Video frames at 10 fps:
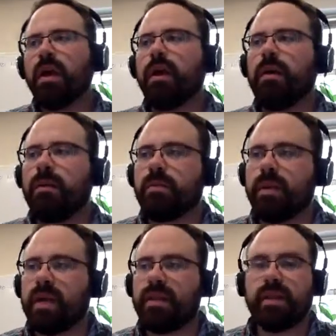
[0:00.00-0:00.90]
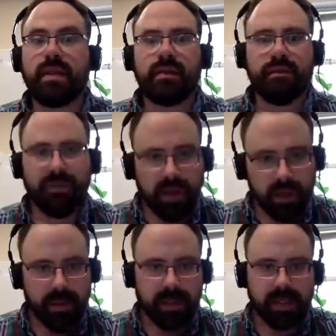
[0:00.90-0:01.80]
And then the
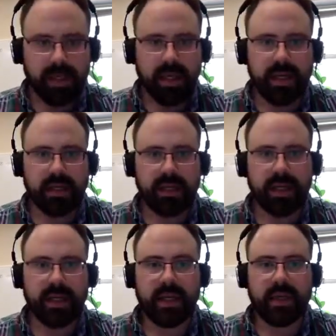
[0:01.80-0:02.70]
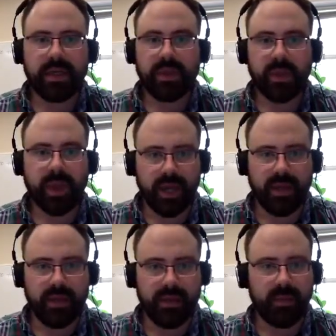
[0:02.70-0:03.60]
following Sunday, Sunday, June
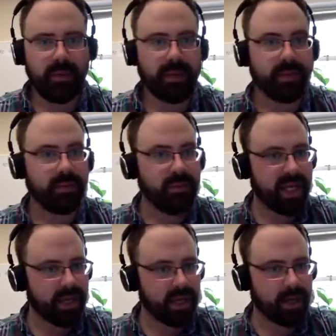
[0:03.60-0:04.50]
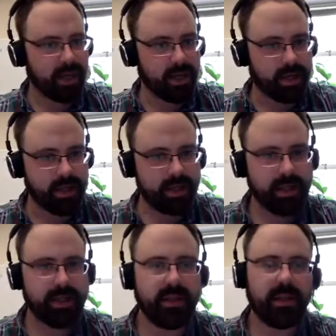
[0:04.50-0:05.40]
9th, which is Pentecost,
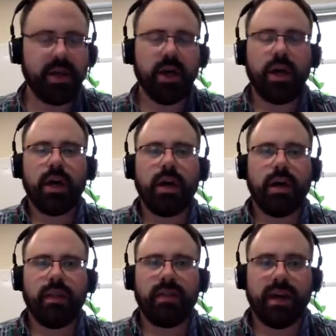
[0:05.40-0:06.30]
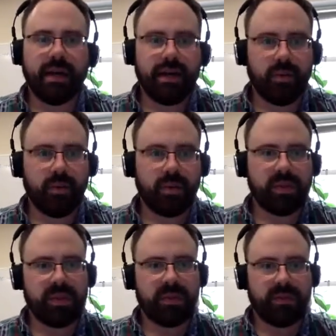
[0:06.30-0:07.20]
that will
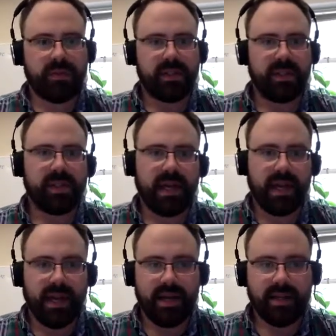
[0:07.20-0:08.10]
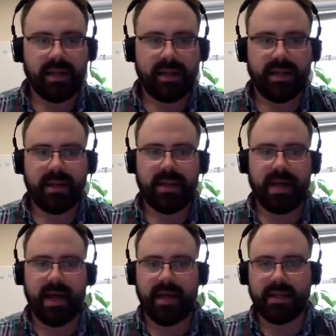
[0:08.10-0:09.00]
see services at 8
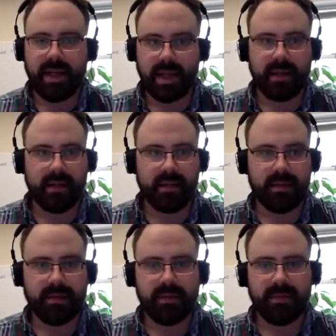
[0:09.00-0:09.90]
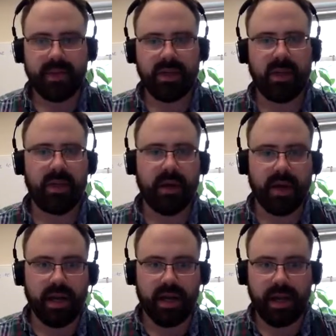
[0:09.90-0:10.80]
and 10 and
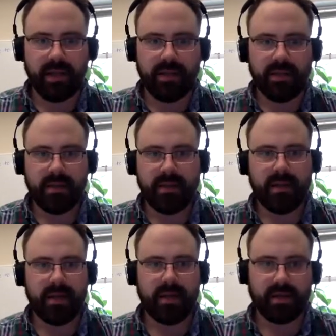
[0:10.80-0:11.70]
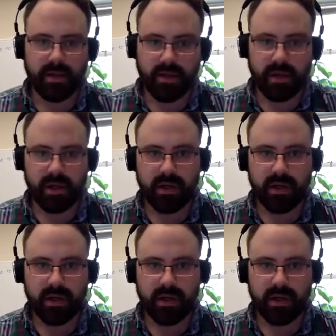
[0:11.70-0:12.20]
not 8 and 10:30.